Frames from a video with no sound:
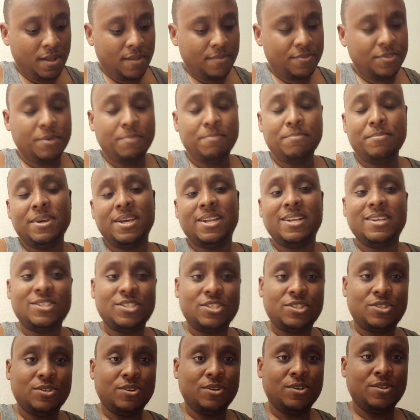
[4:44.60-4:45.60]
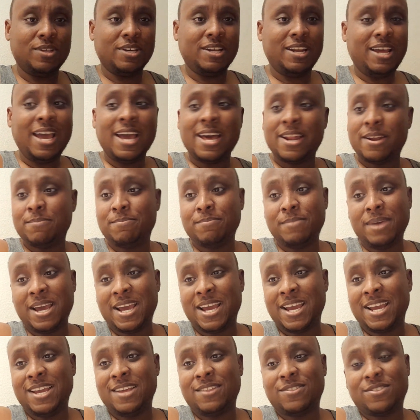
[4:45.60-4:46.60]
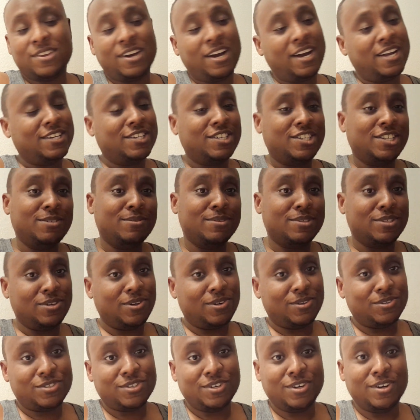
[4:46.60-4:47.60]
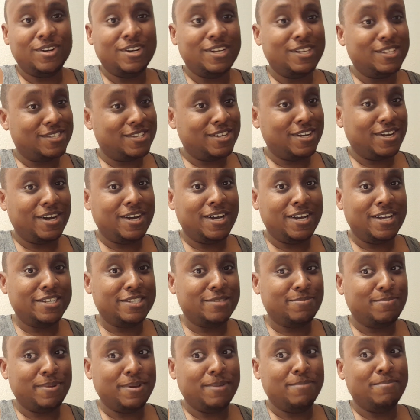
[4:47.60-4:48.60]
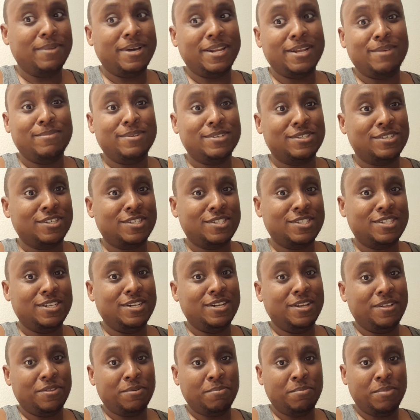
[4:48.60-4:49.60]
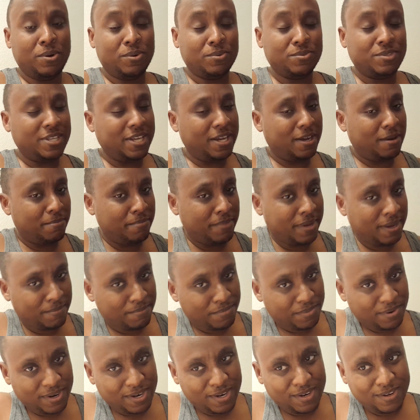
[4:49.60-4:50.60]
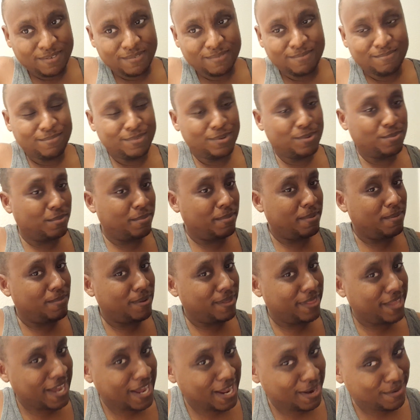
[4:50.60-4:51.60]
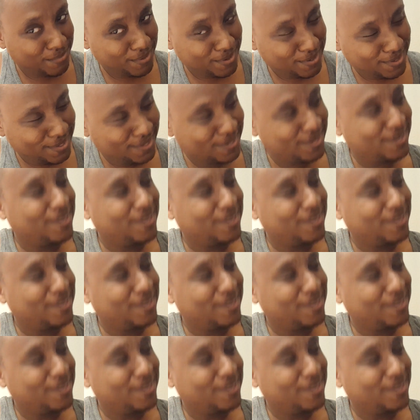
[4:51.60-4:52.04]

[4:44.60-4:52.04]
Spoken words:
minister that Etta Mae thought she was gonna turn into a husband, but he was just another motel memory. You remember that one?